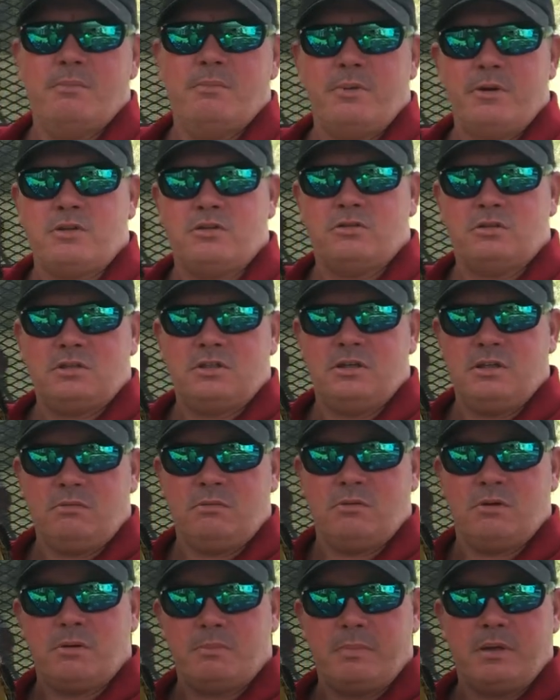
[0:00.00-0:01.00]
but you still
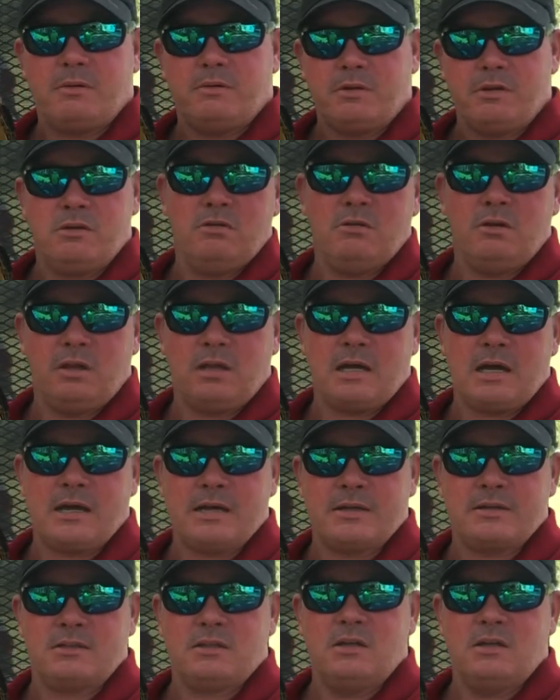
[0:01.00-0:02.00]
want to be able to
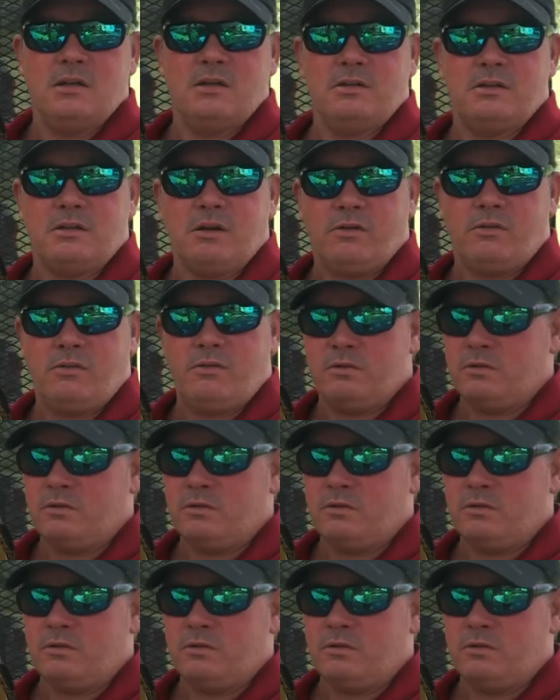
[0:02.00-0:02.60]
utilize the,